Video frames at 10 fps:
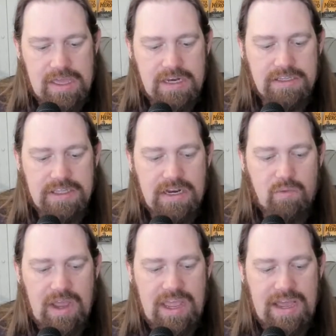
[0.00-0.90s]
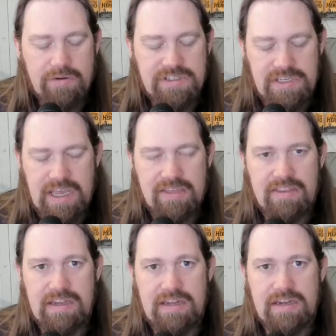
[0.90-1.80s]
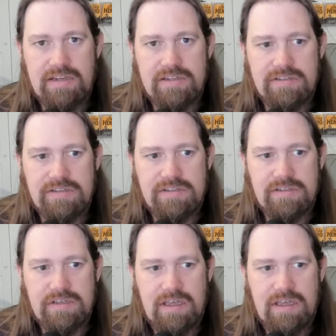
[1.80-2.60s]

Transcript: In a way, I would say that it is